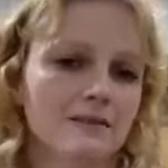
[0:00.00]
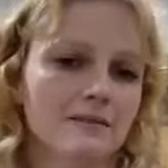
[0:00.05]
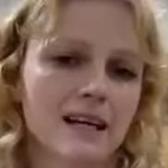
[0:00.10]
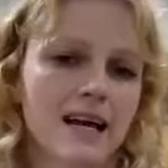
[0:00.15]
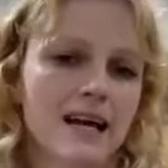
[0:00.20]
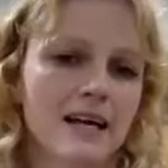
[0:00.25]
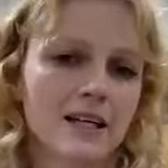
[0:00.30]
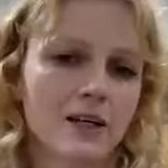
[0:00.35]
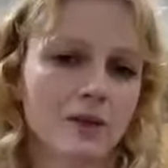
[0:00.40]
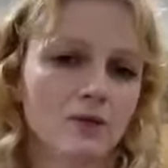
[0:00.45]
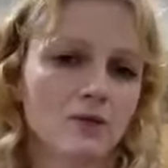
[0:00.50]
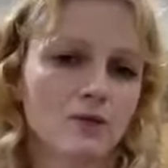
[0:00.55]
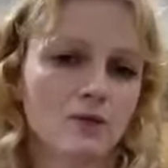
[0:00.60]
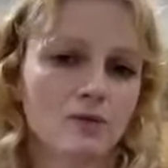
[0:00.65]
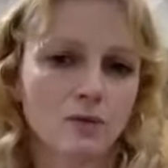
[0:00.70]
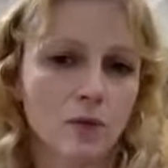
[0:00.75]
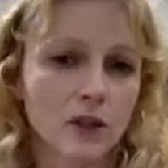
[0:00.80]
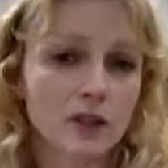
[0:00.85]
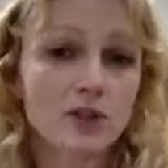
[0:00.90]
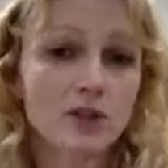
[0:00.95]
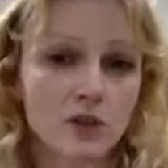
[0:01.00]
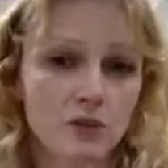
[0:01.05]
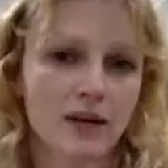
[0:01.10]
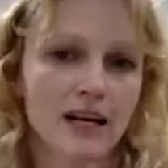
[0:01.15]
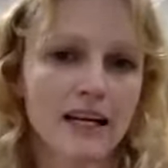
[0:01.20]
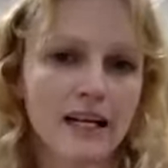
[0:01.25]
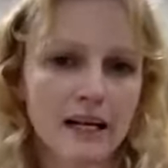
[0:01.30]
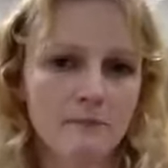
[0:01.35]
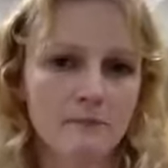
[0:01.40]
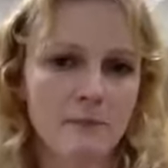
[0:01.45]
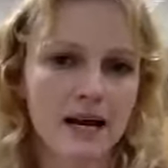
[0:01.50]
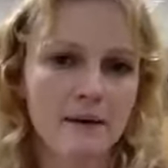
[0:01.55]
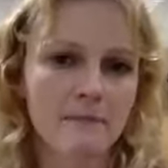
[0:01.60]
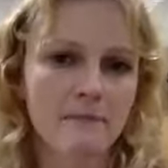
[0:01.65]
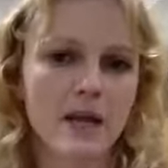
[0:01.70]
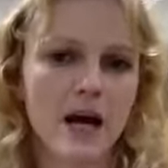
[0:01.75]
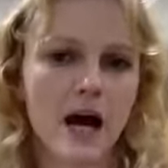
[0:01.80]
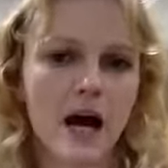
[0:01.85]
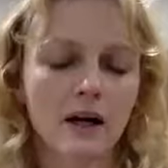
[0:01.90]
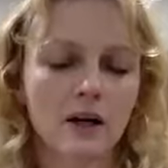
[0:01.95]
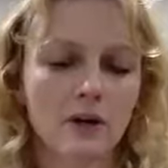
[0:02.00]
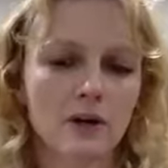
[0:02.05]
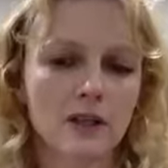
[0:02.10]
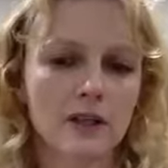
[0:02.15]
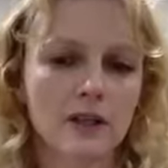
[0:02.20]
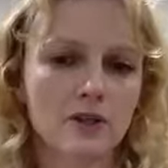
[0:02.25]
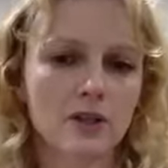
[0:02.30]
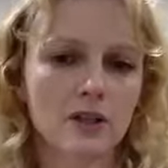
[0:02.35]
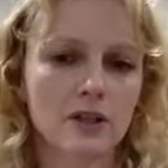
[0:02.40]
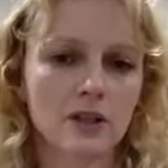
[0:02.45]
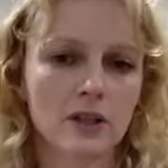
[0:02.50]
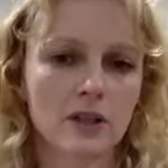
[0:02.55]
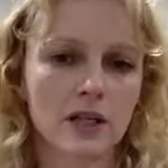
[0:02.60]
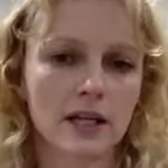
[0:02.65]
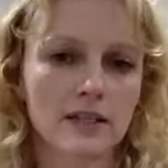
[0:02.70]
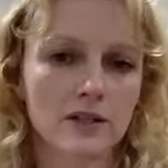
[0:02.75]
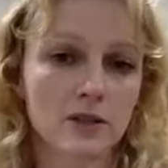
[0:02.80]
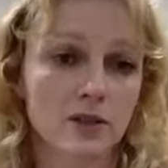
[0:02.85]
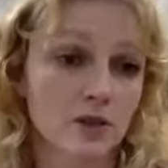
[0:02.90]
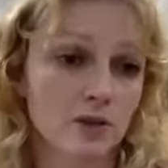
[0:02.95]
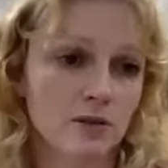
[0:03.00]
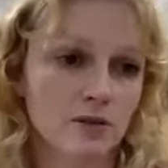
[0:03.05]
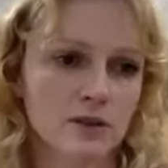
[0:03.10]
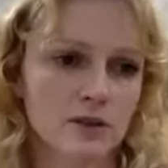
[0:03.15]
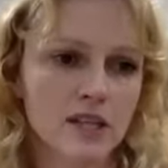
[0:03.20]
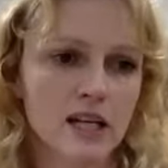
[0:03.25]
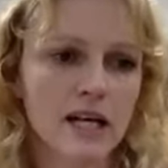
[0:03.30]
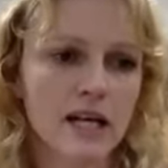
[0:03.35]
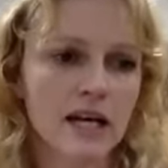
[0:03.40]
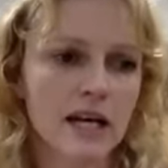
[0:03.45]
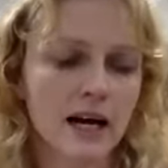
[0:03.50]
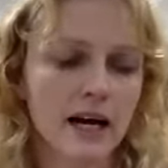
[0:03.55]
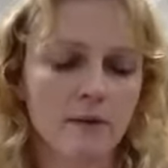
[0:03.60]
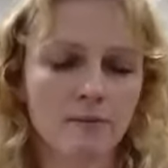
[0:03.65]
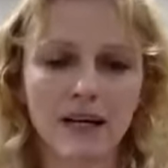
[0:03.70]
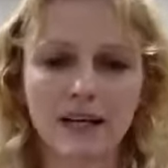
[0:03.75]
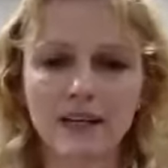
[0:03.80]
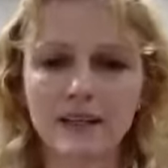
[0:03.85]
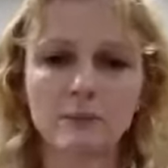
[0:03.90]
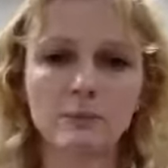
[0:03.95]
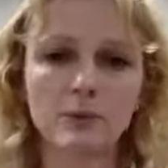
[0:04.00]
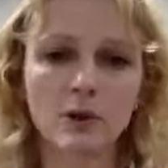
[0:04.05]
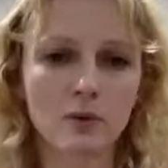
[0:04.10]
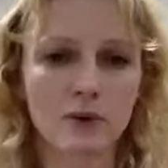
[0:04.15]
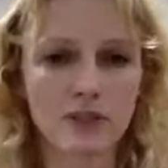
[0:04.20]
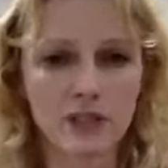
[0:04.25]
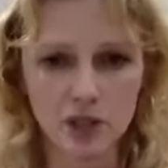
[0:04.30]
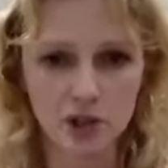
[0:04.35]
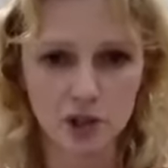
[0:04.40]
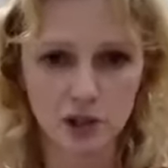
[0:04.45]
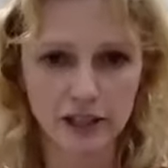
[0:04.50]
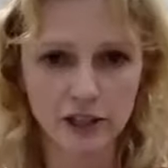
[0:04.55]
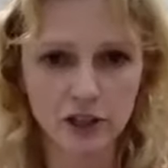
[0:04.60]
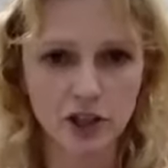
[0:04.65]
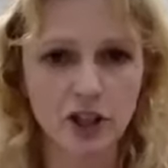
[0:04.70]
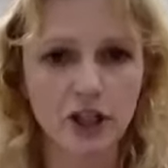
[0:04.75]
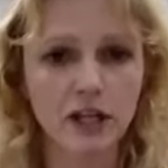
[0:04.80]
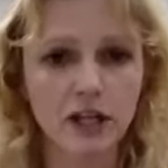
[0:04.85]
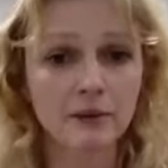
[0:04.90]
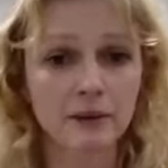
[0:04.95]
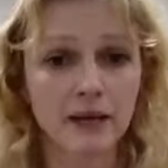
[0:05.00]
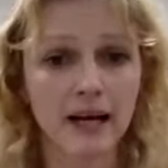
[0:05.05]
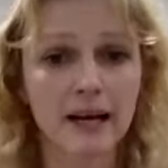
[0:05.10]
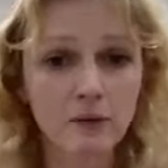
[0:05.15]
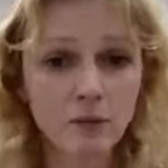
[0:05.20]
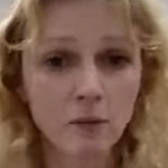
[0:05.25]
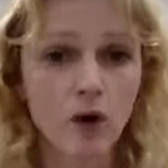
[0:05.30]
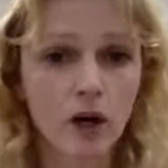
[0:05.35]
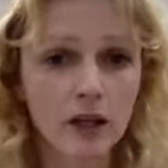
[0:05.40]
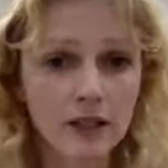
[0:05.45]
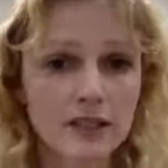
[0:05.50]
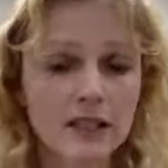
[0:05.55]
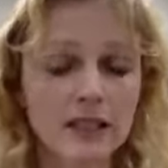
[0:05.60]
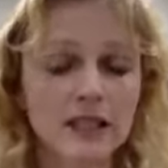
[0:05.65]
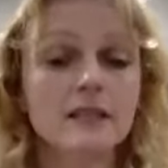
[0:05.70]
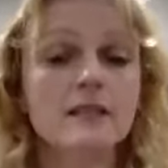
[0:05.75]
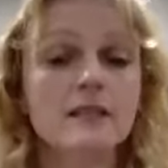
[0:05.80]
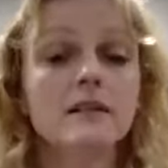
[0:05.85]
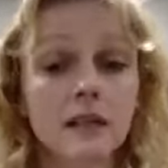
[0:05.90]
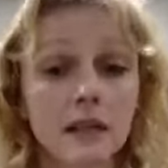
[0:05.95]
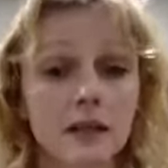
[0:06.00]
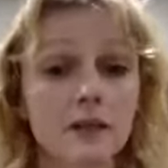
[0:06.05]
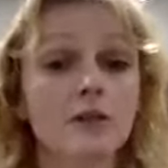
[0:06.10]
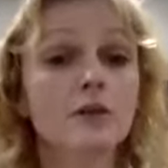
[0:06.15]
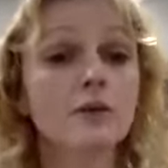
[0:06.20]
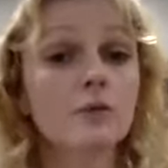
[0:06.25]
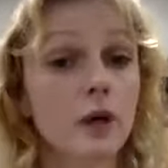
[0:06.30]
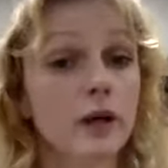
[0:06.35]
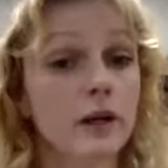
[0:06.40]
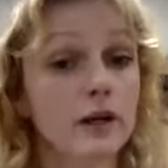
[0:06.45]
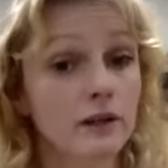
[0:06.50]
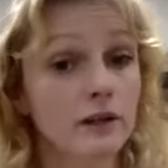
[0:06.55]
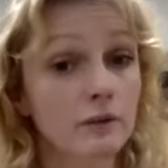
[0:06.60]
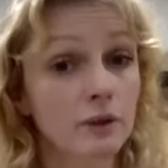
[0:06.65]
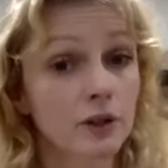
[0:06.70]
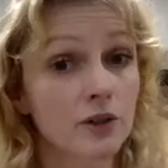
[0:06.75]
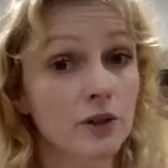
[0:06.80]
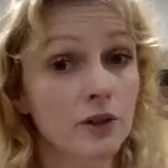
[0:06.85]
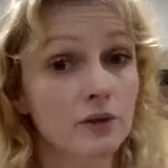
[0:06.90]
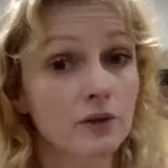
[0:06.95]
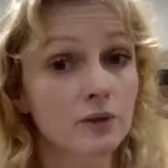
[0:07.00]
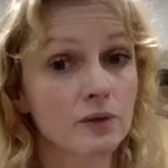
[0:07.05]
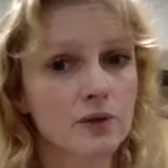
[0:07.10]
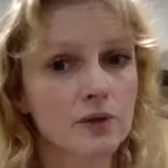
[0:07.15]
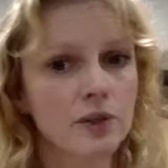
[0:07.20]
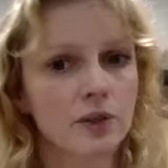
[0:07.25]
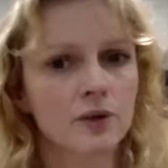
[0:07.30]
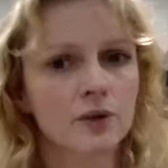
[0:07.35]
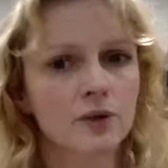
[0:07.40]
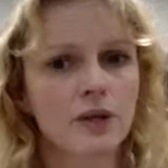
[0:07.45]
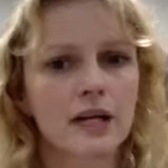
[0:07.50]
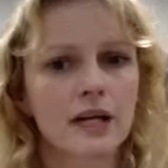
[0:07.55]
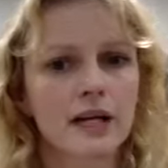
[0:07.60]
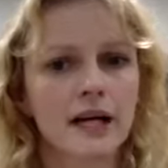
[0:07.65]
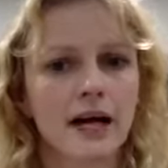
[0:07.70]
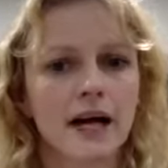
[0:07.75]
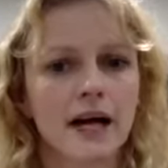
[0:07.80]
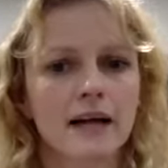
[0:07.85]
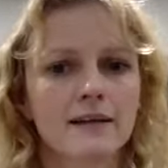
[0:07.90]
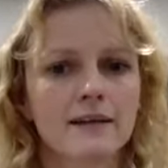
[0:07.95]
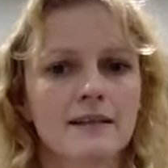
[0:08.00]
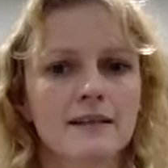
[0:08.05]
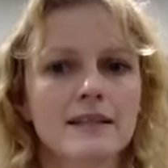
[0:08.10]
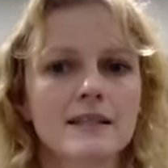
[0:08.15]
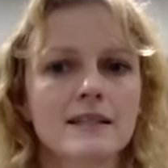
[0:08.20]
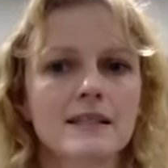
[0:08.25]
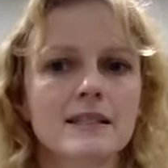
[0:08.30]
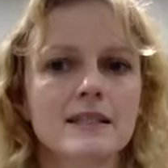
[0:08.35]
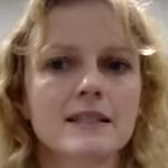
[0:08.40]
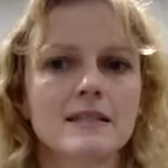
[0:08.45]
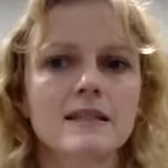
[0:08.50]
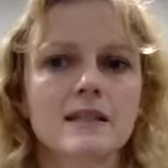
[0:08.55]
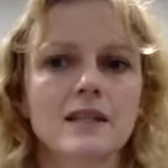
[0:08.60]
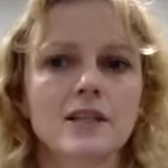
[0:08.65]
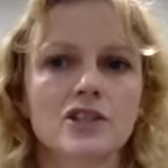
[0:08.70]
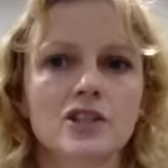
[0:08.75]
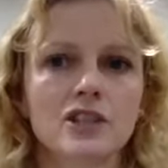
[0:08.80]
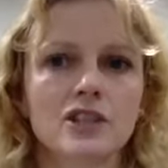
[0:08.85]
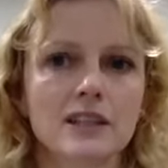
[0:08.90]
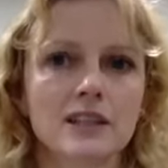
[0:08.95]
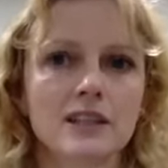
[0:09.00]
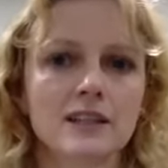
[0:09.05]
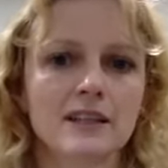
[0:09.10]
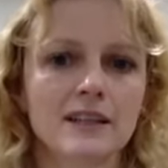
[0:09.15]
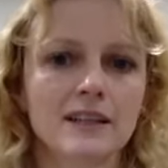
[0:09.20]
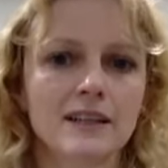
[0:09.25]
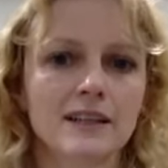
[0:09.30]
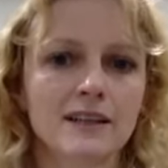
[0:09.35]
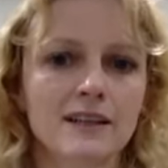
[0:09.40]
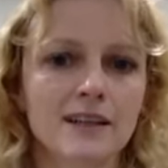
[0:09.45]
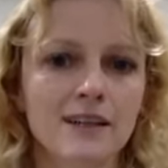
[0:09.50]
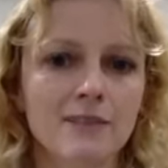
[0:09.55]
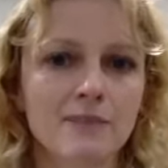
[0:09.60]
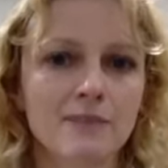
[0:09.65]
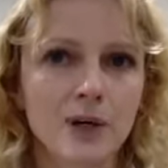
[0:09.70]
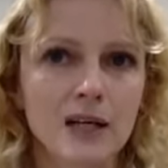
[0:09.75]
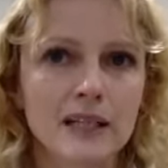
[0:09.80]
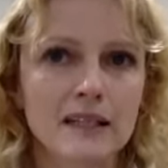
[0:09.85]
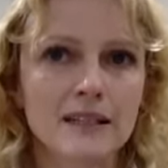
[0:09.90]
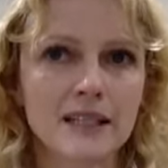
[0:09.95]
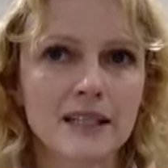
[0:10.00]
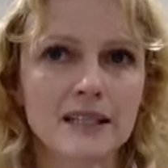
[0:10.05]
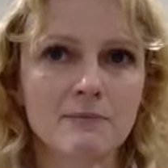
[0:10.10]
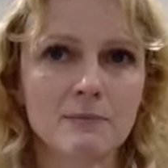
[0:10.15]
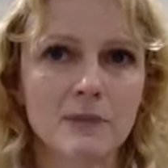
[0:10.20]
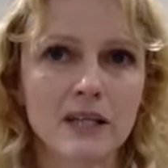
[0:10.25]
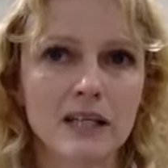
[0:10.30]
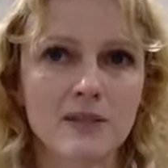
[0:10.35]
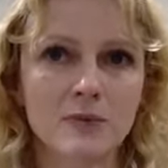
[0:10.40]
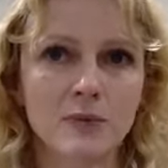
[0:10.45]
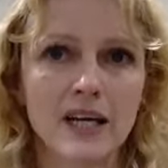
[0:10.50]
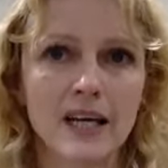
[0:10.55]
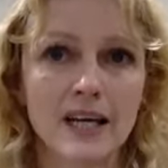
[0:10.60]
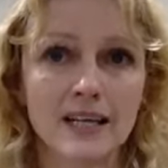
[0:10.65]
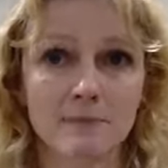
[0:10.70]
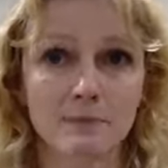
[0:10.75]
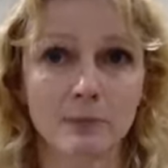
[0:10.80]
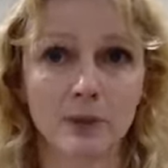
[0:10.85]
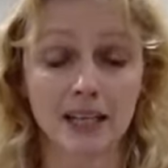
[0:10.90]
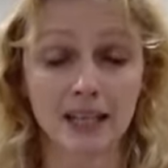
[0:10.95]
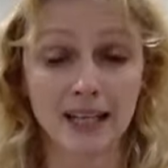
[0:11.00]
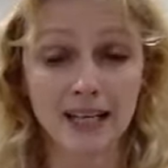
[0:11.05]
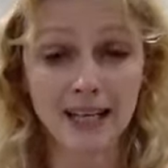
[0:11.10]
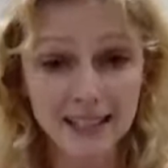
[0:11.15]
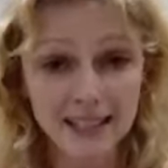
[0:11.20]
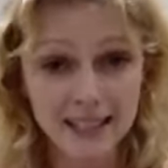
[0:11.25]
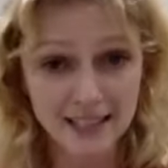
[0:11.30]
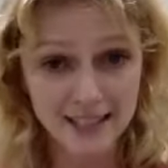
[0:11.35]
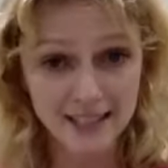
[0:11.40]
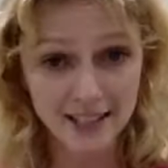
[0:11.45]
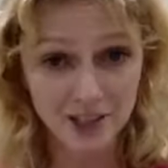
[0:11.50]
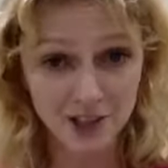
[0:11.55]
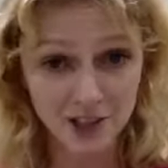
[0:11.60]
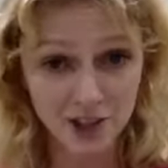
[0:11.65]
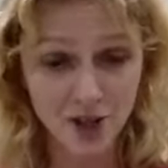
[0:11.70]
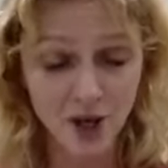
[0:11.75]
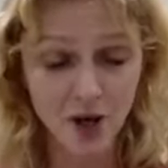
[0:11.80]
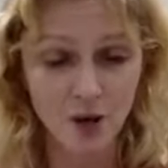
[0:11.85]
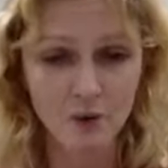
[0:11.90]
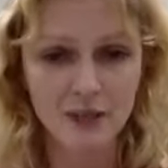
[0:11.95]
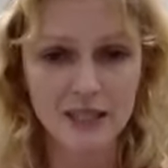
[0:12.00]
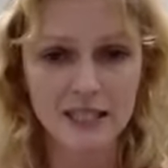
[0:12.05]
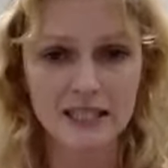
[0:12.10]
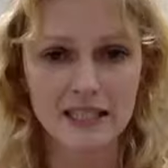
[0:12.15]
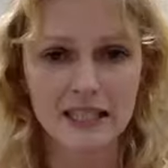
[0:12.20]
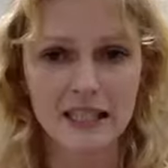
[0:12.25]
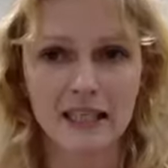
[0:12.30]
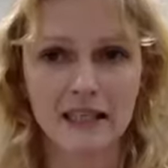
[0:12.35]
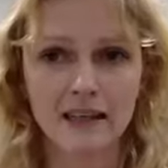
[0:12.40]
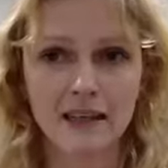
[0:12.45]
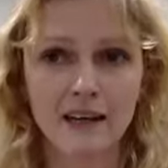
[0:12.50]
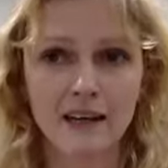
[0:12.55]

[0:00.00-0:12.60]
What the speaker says: I don't want to, right? I'm not going to, as a student, I'm not going to book with a stranger. I want to continue working with you. So I think this is such an important lesson, because we as Pilates teachers always think,